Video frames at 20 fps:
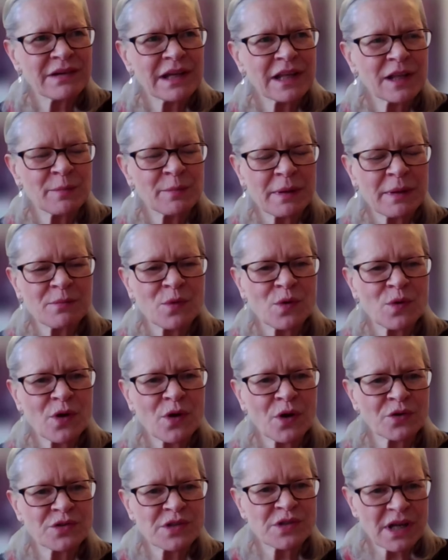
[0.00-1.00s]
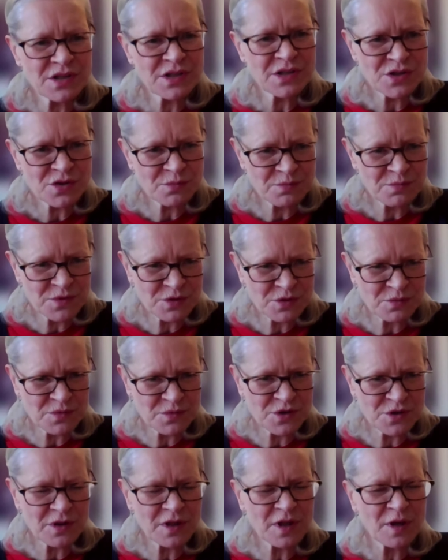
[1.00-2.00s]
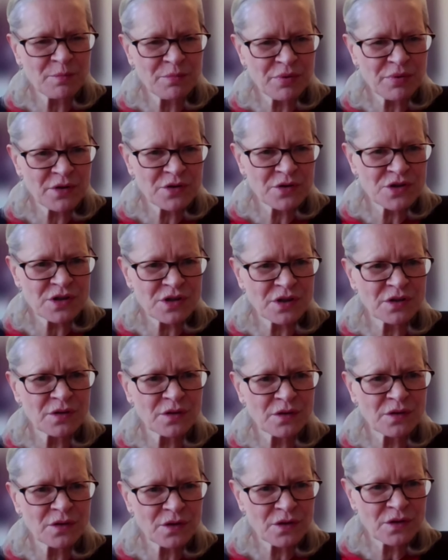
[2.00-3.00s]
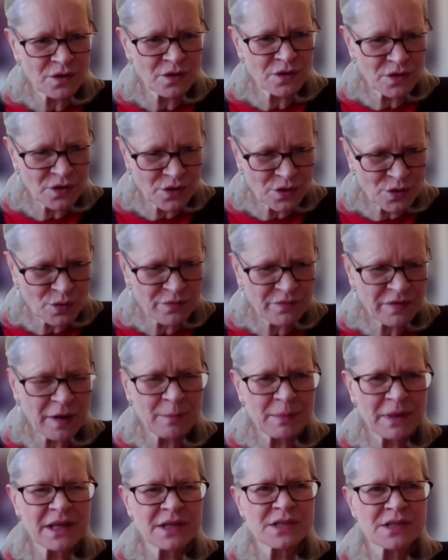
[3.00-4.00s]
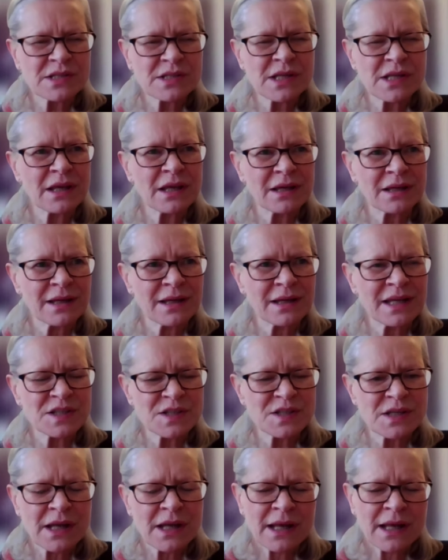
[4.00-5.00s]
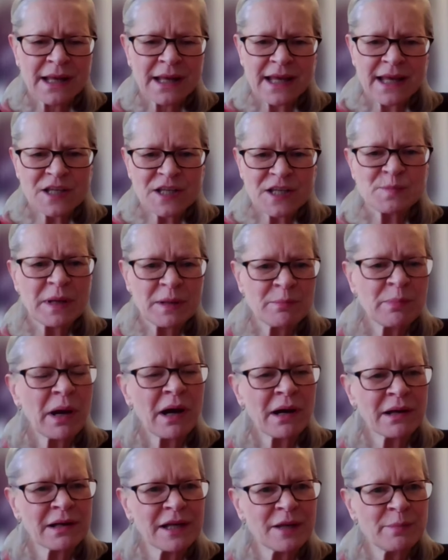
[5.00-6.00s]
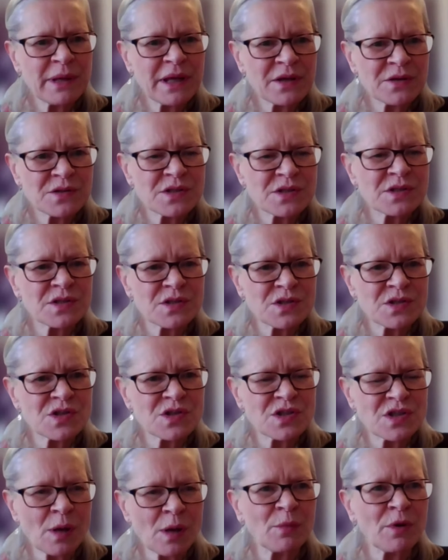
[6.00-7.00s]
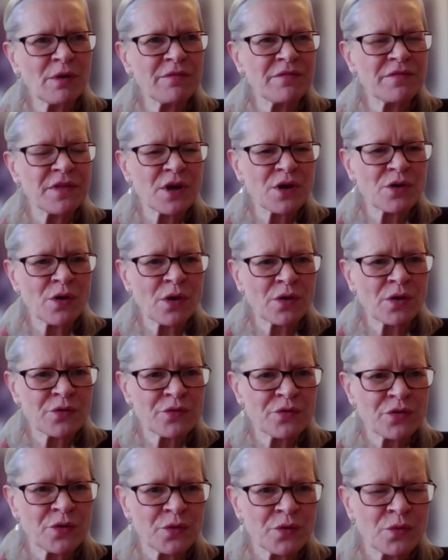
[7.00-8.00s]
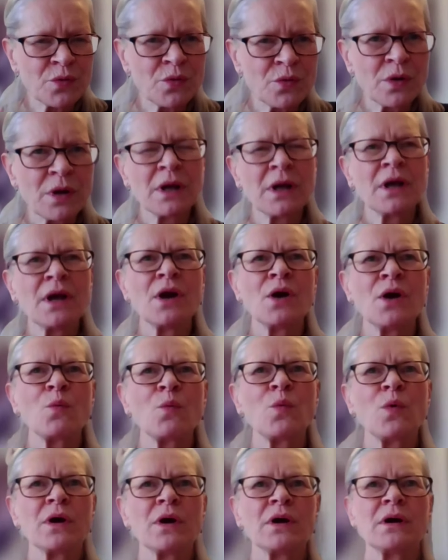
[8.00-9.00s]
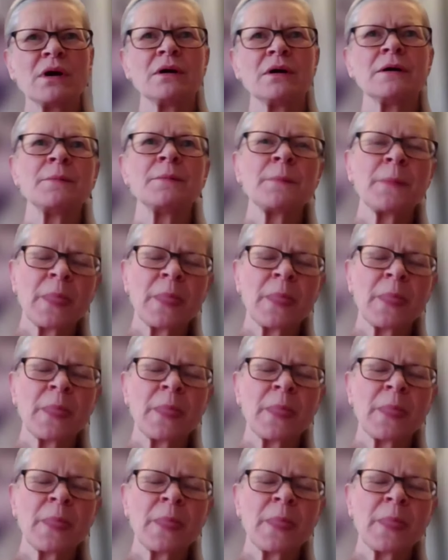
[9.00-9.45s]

a little bit more context to to, to the approach that your family has taken. It's it's been partly because some of the Grand Cru were